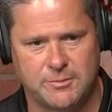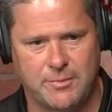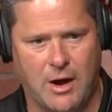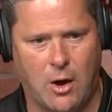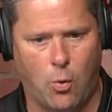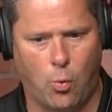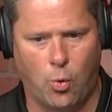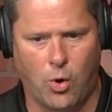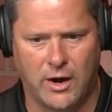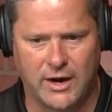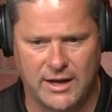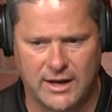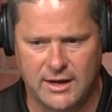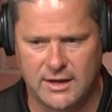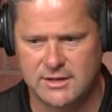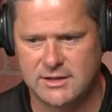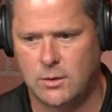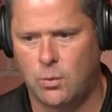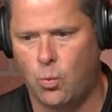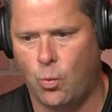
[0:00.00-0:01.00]
about what
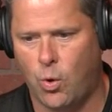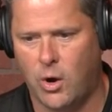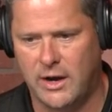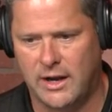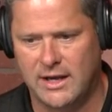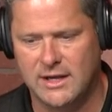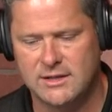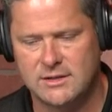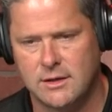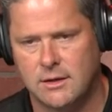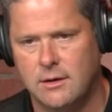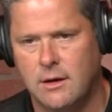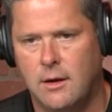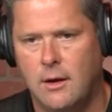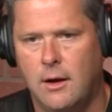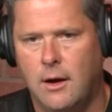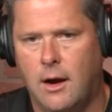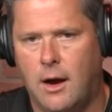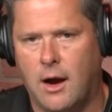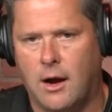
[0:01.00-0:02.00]
is and what isn't
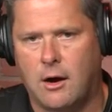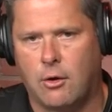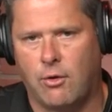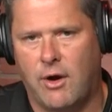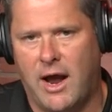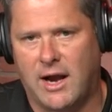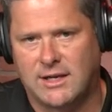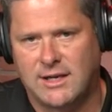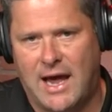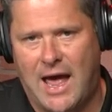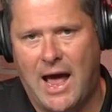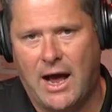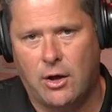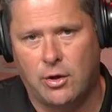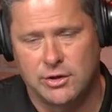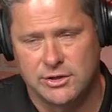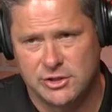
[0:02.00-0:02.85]
a correct tackle.